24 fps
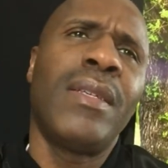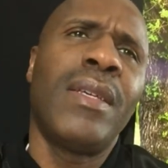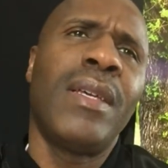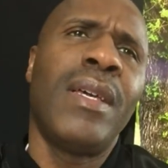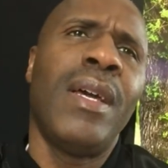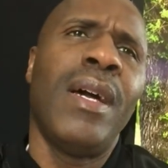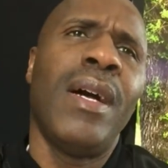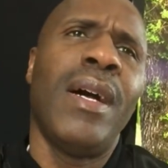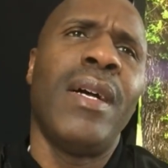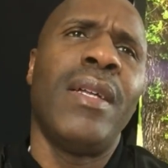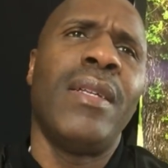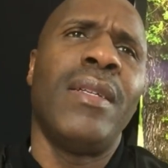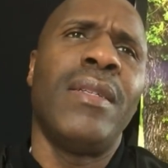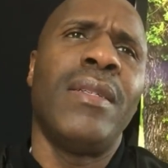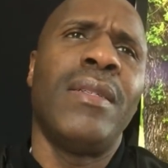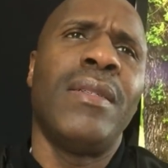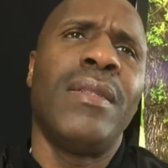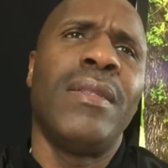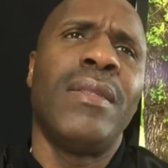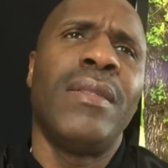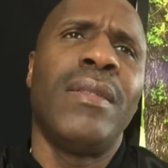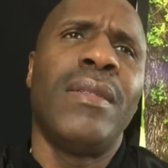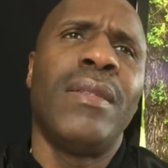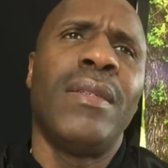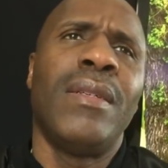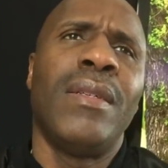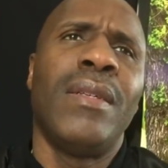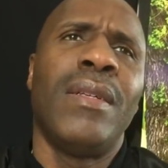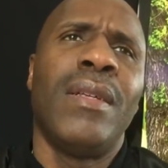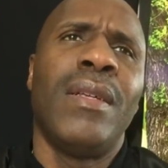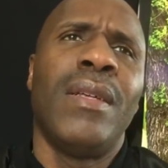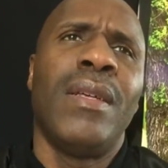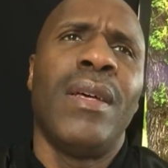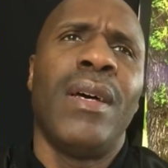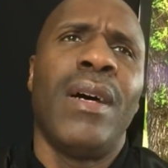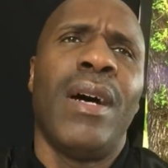cut
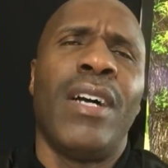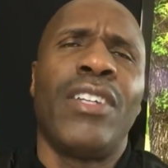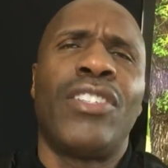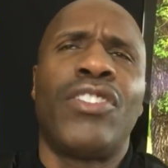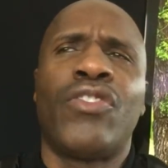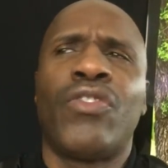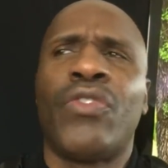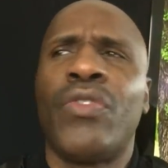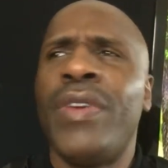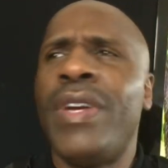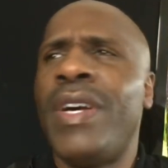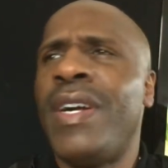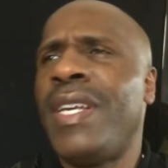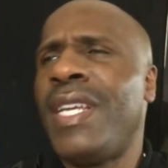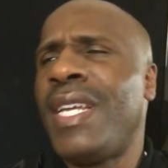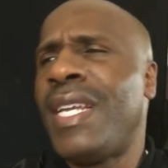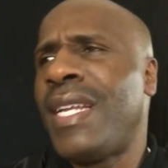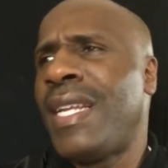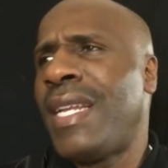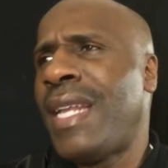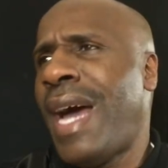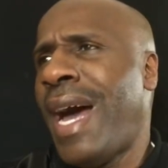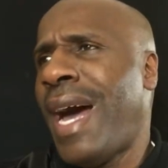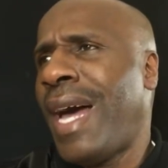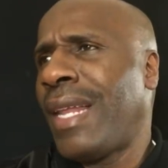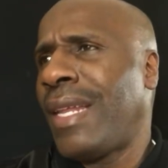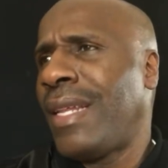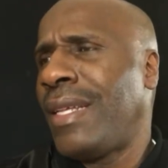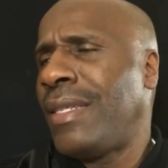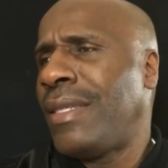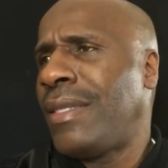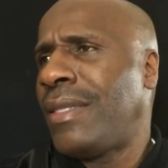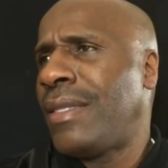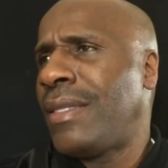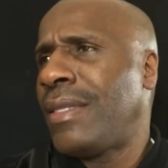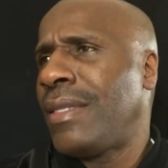a trillion
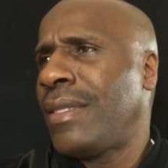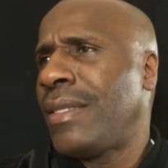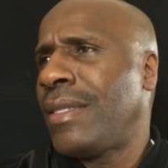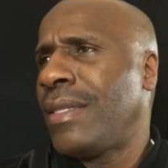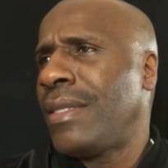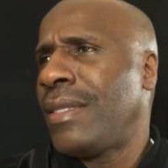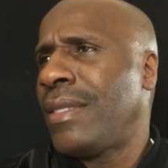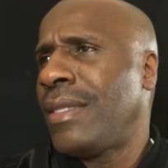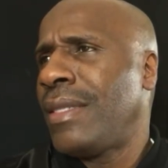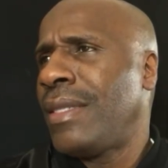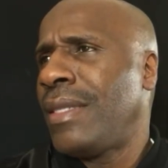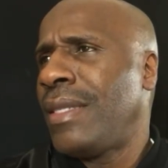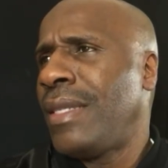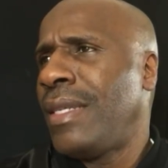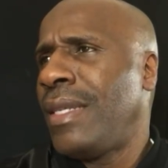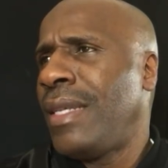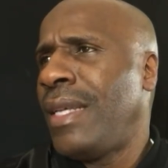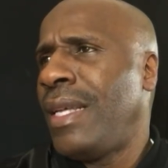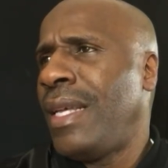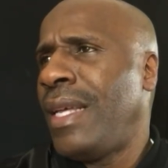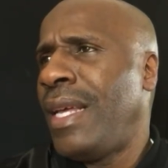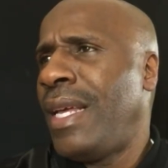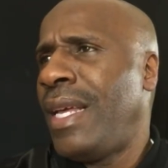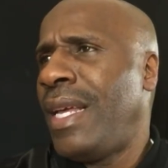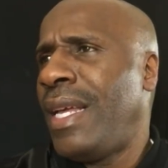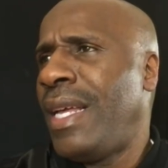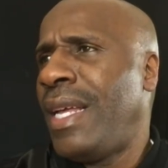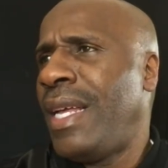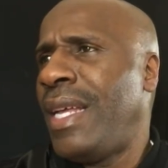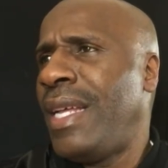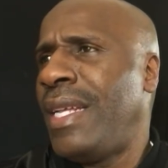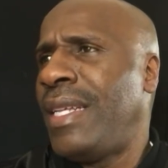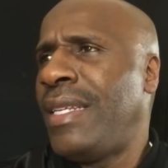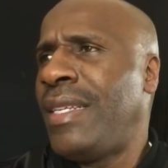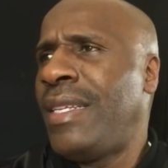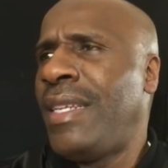dollars
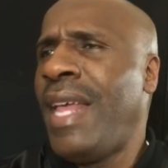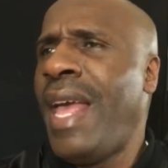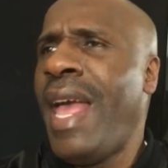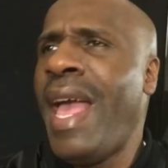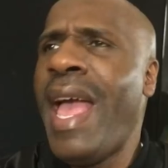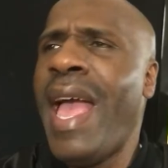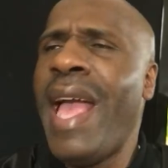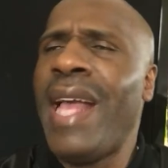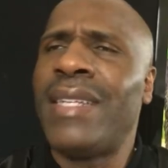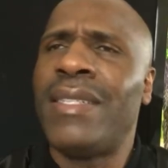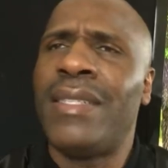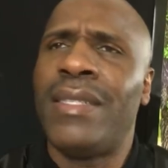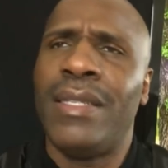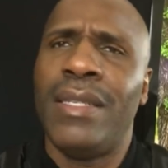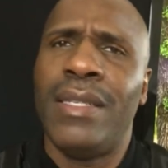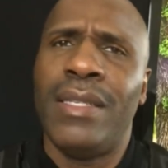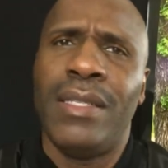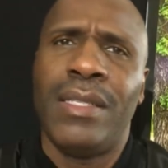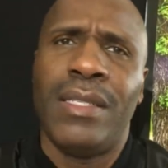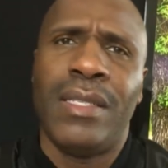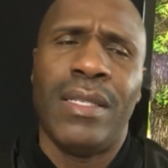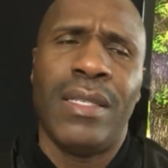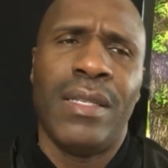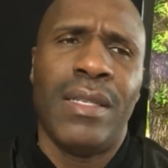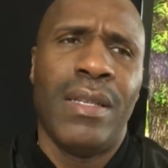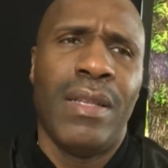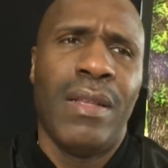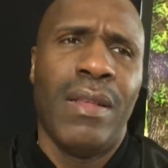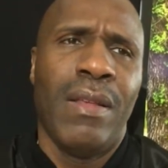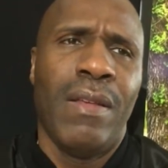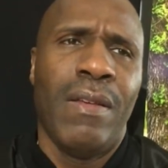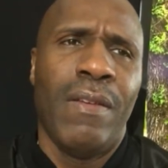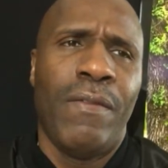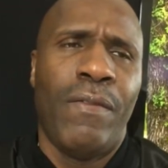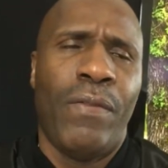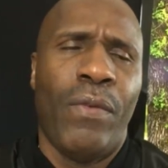in taxes
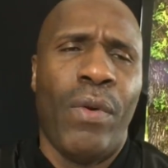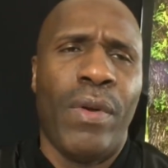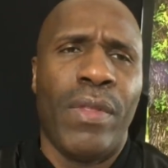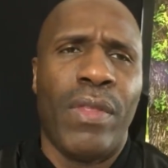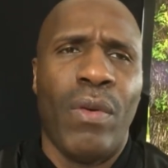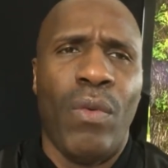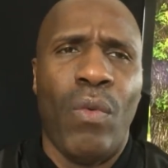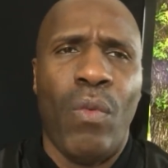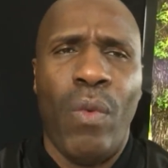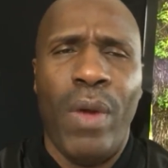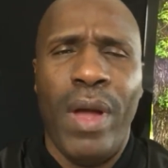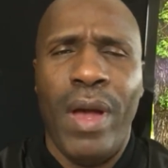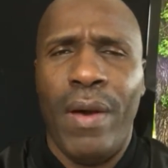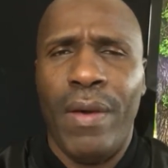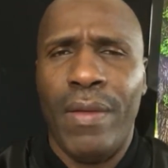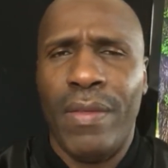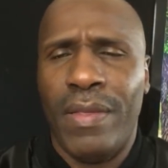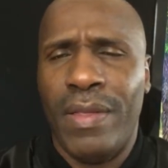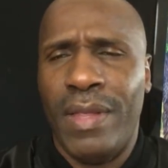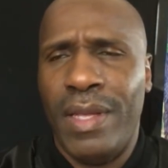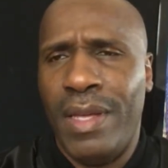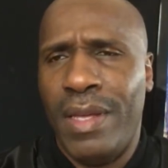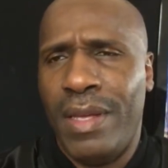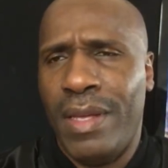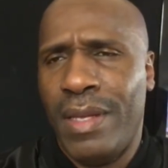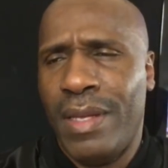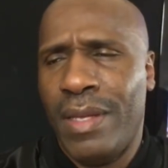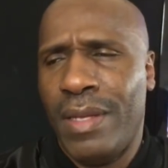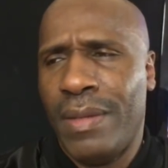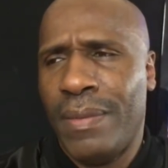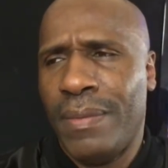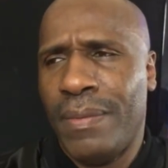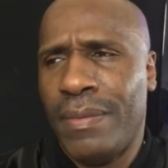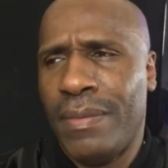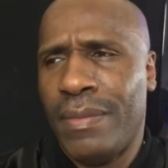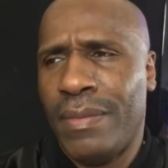for the wealthy
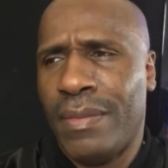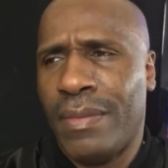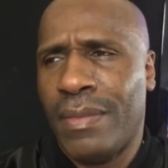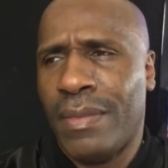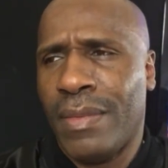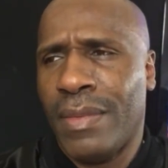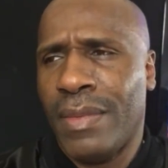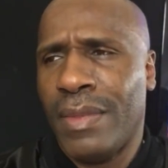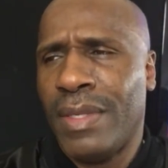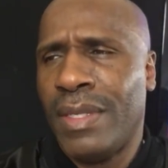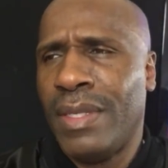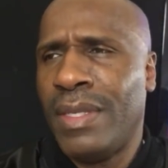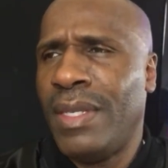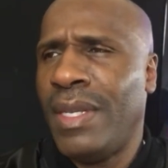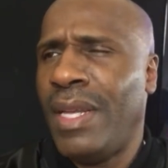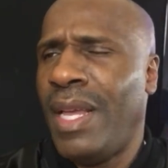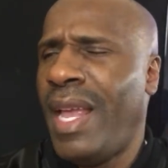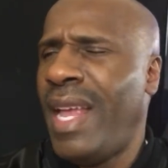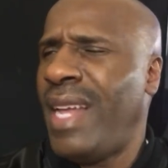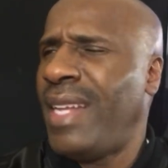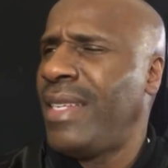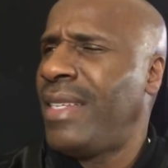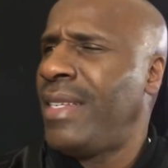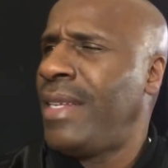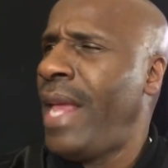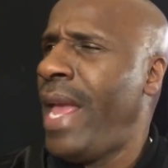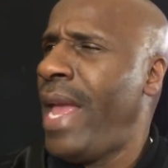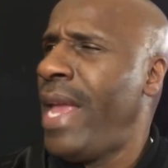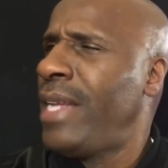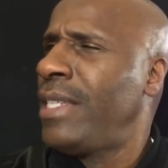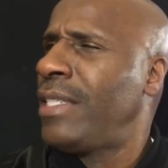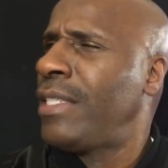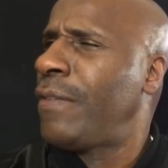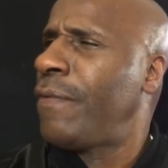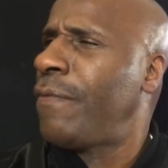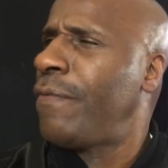and
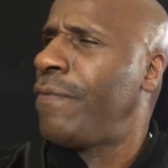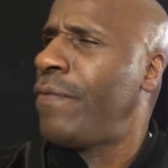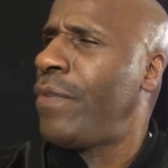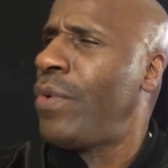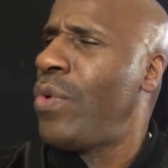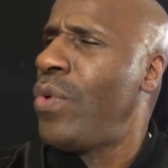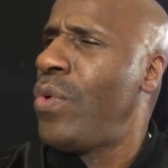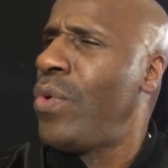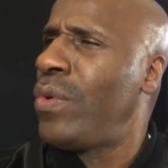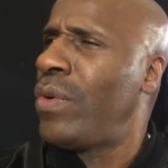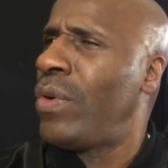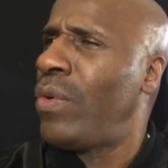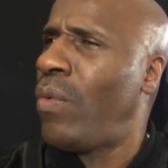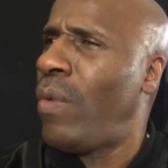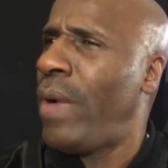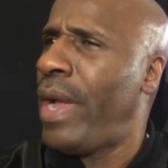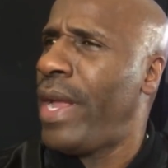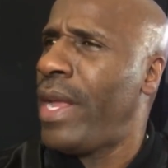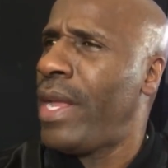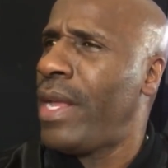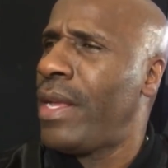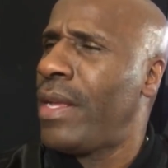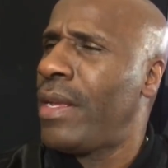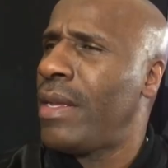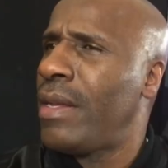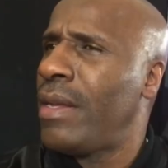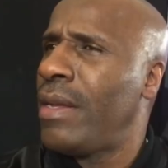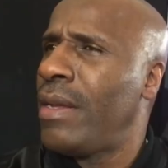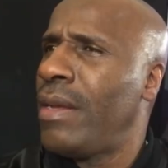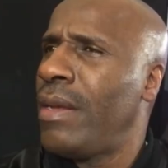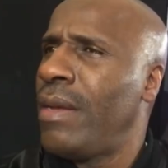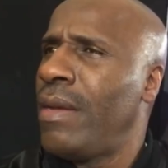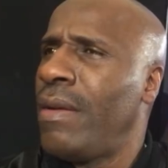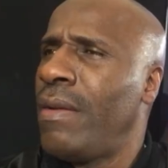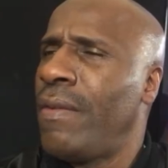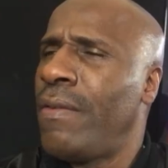takes food away
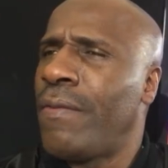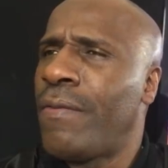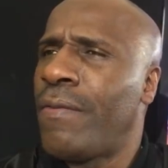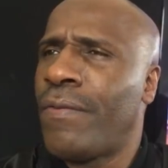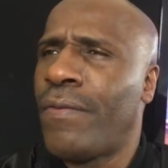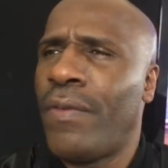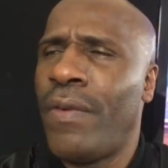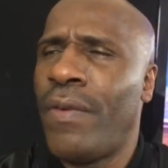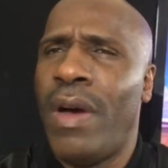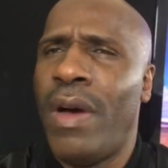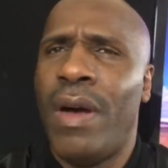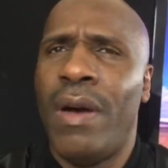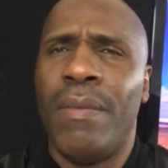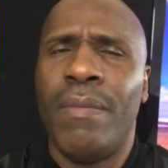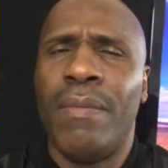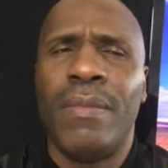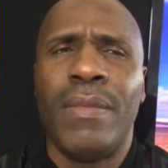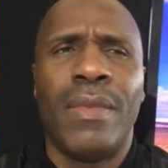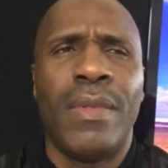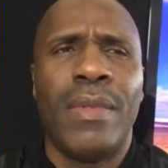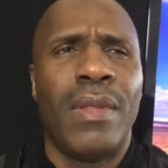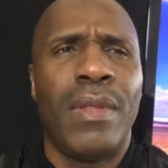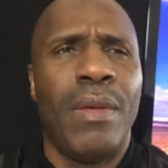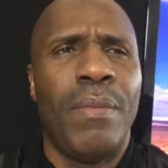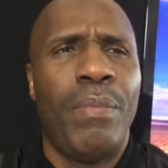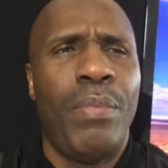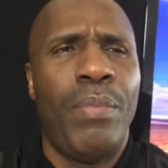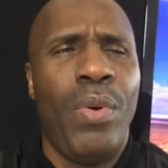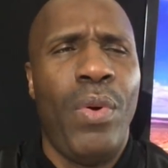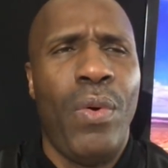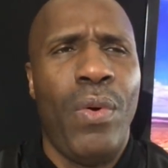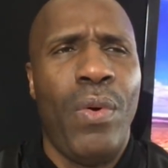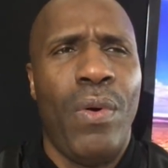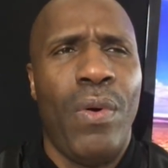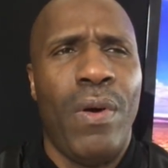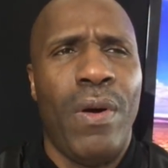from the
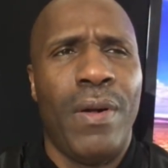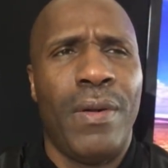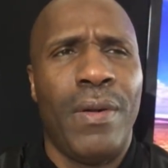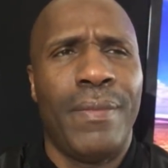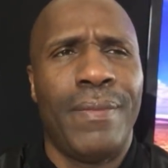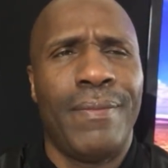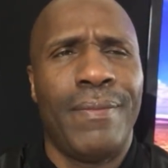poor.